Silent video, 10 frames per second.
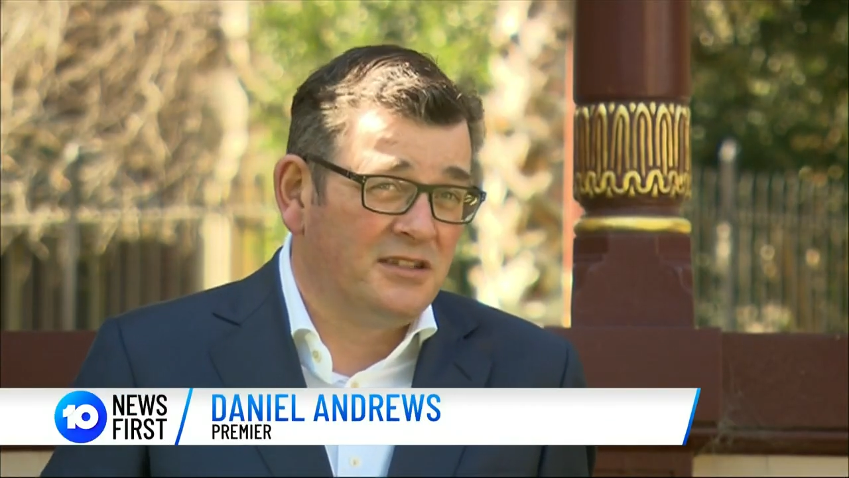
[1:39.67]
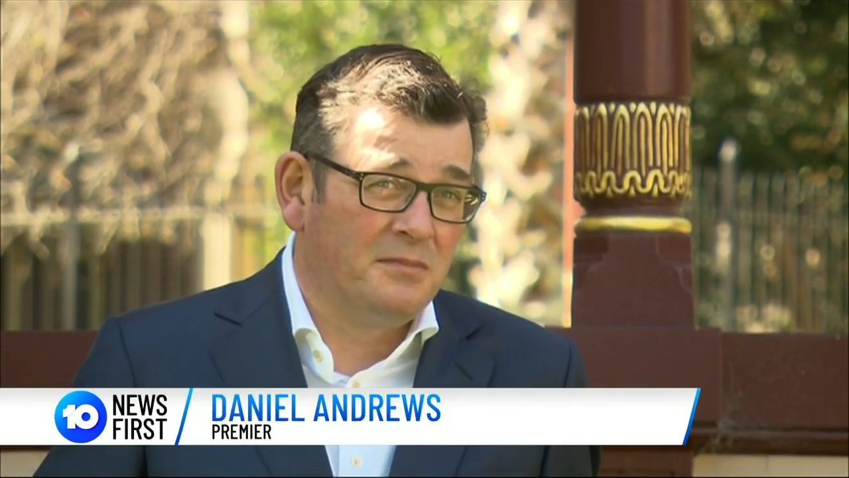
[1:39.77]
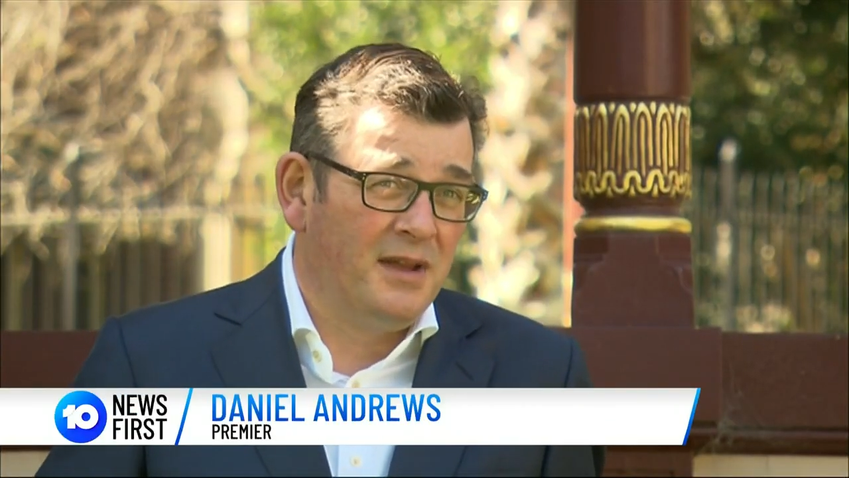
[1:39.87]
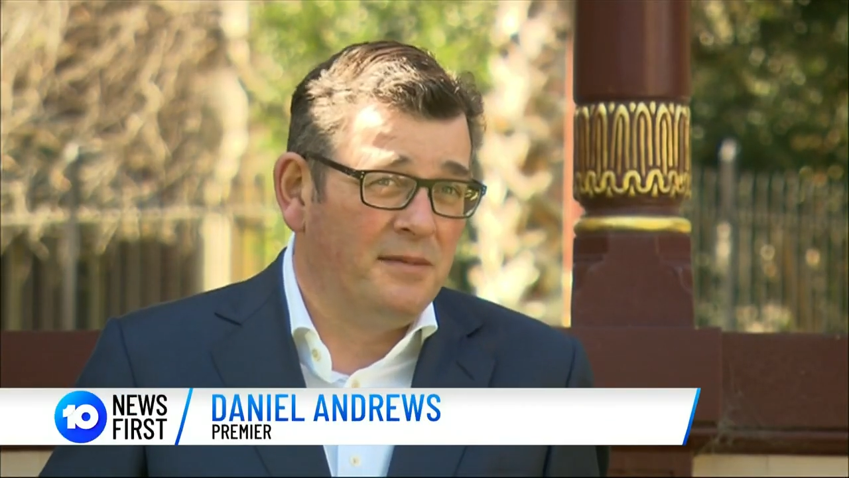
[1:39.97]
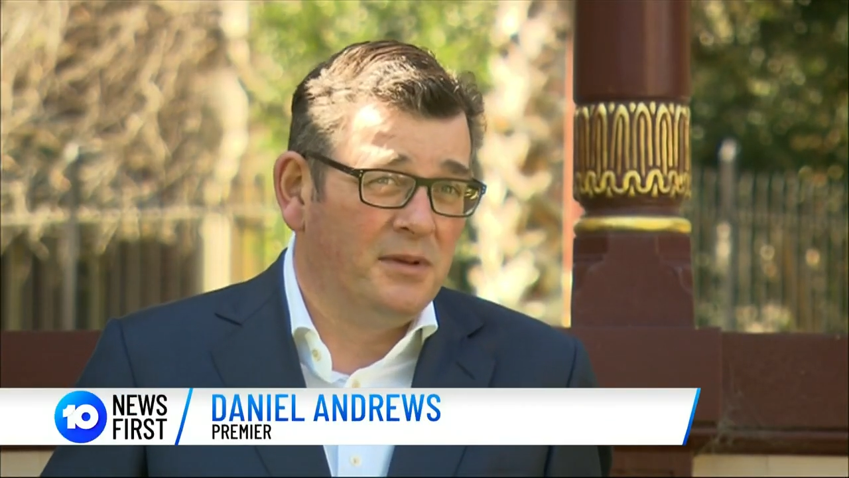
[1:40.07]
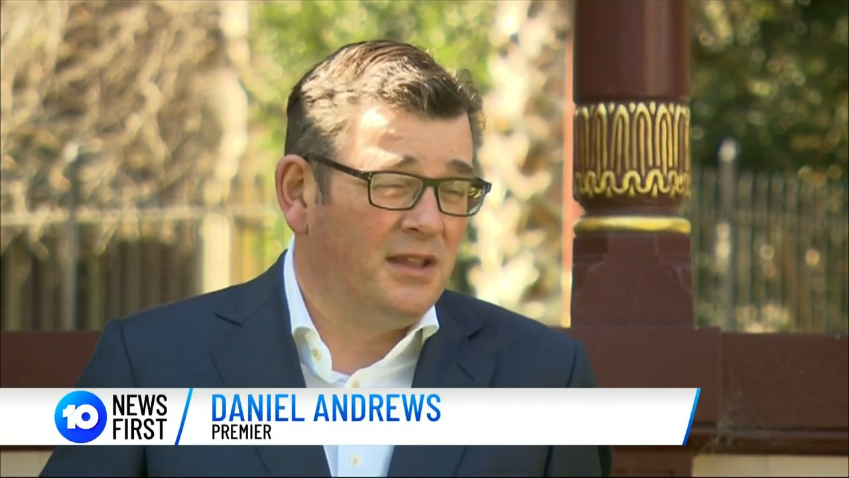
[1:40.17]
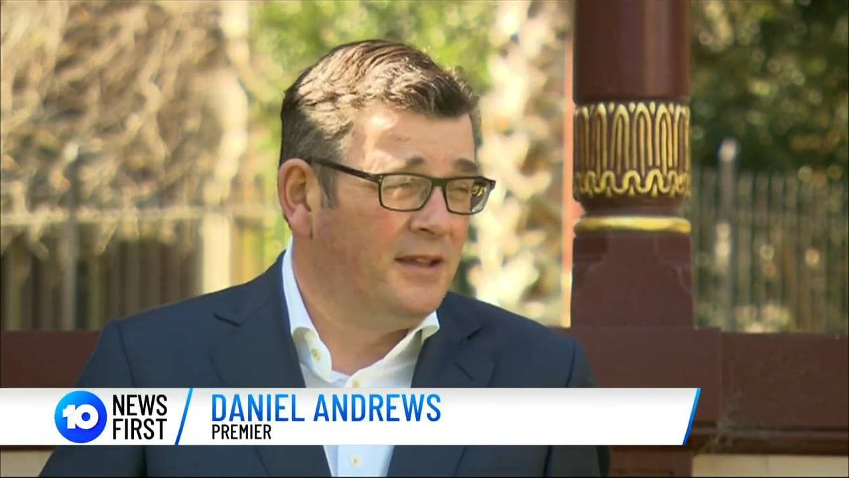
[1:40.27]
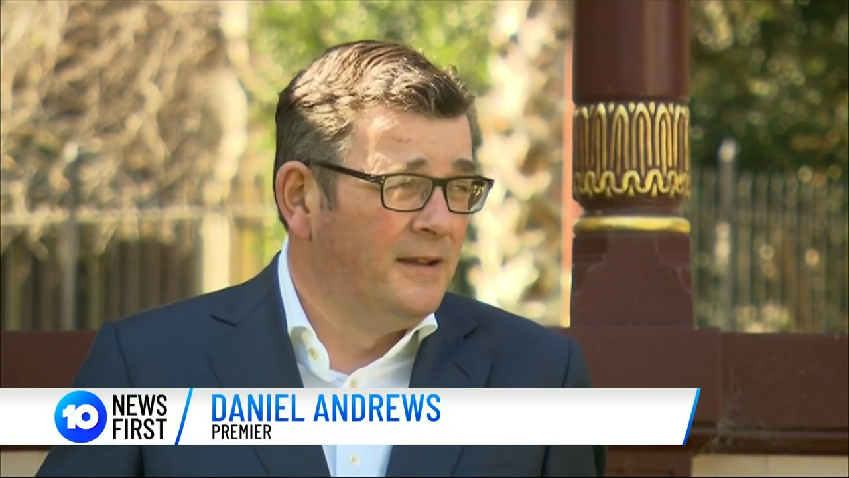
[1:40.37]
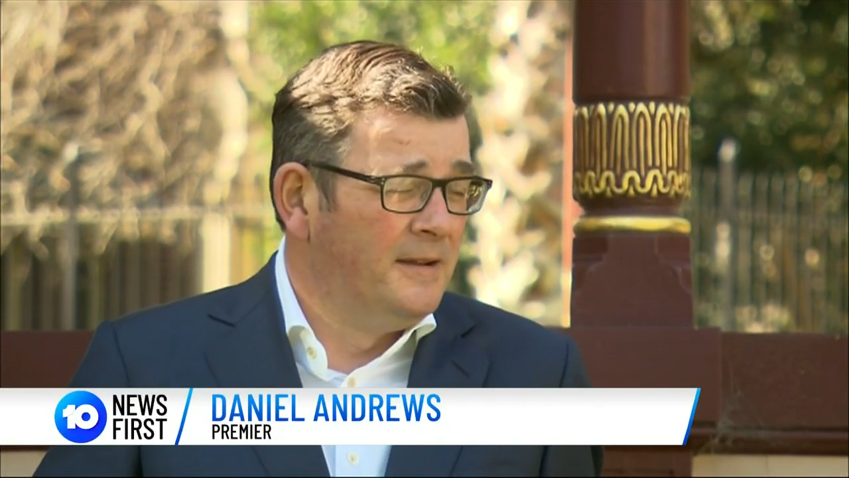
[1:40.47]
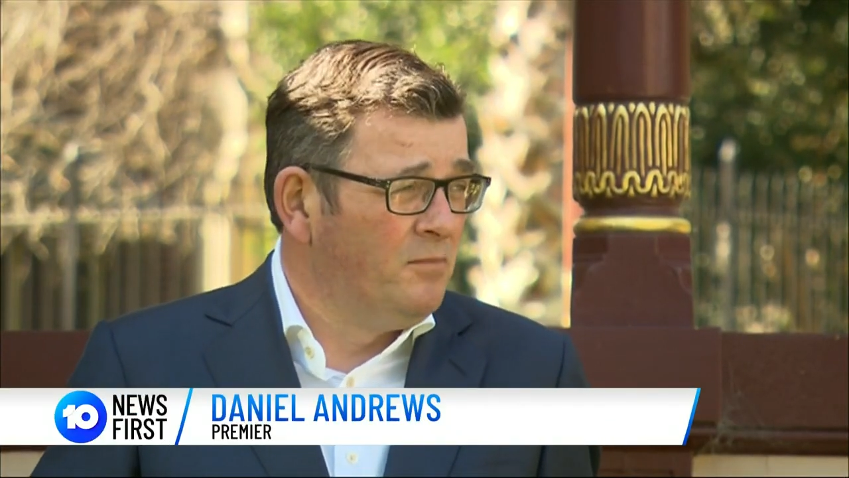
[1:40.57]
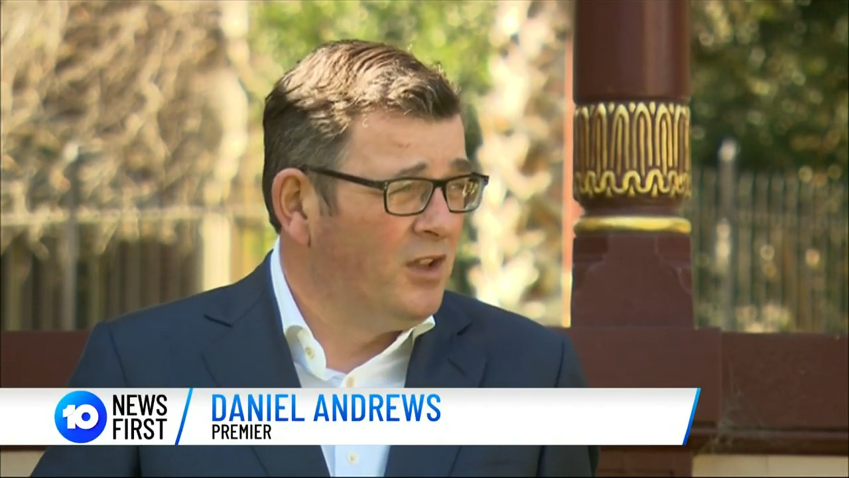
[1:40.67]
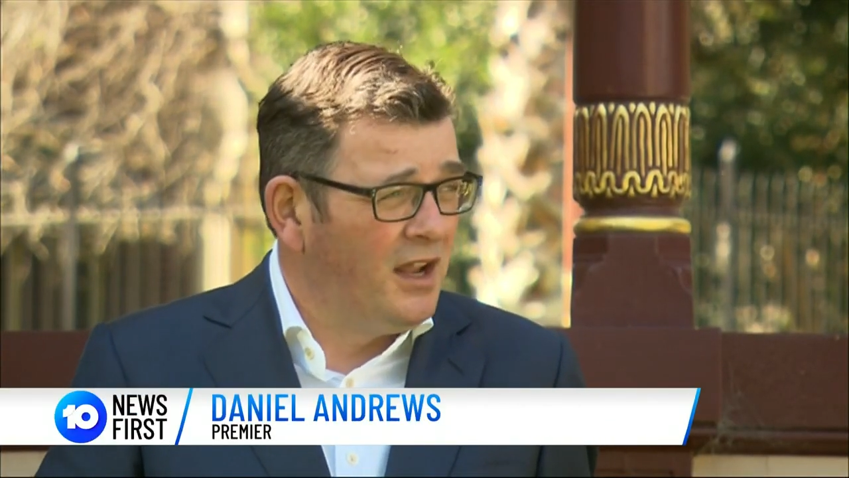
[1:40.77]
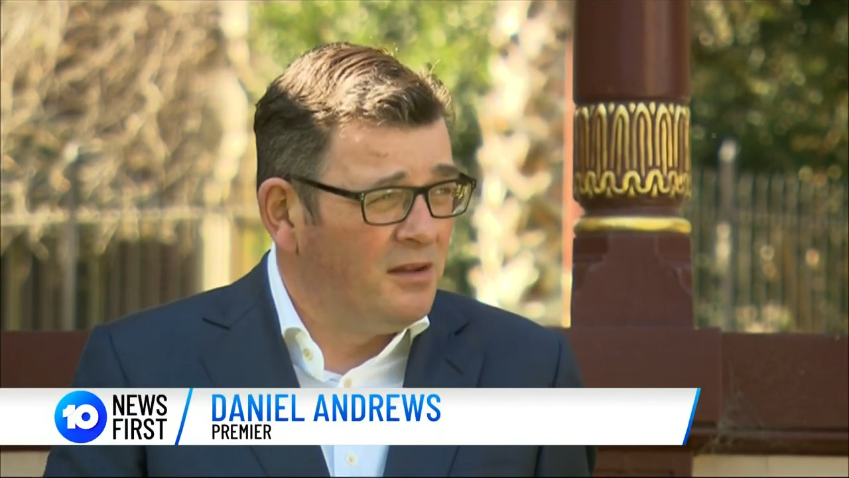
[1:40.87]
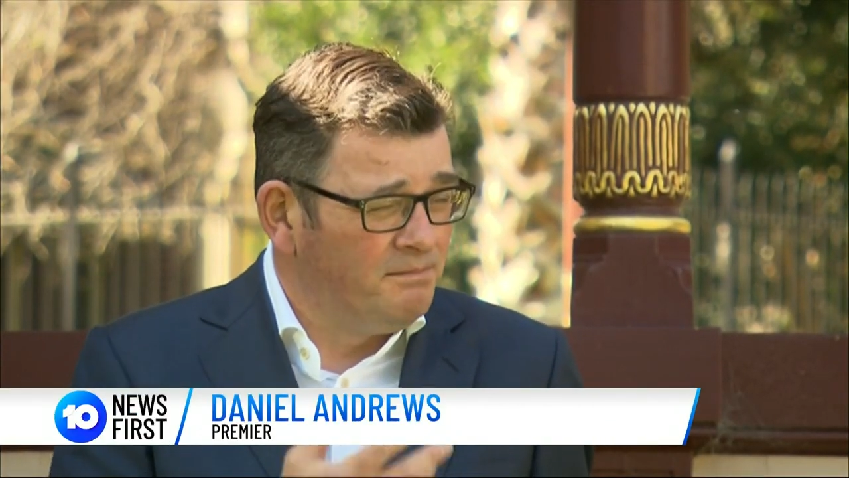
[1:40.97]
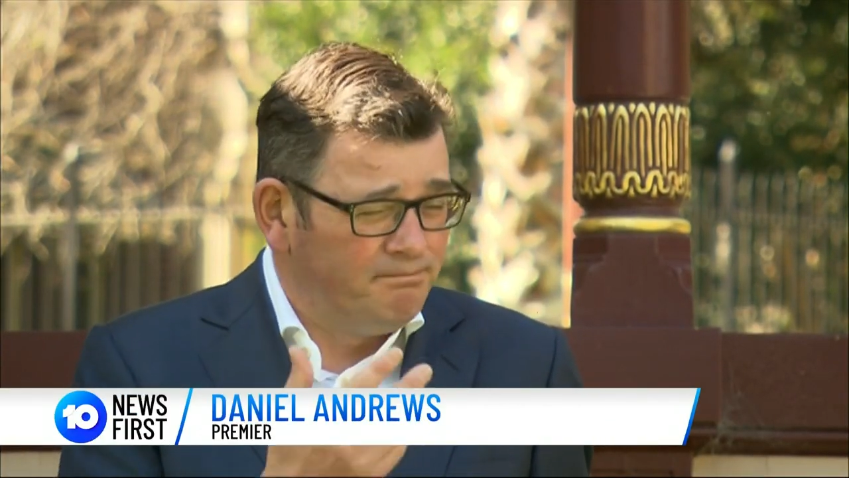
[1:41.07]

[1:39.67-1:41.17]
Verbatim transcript: it may be, you know,